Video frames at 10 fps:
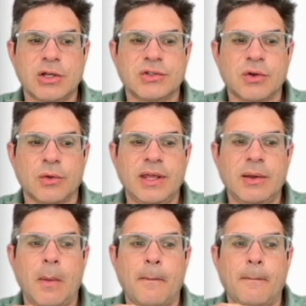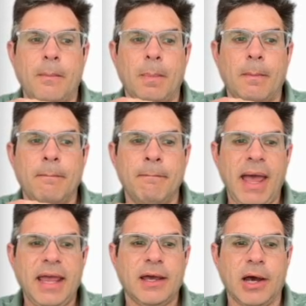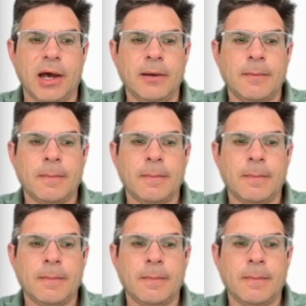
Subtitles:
So the Mega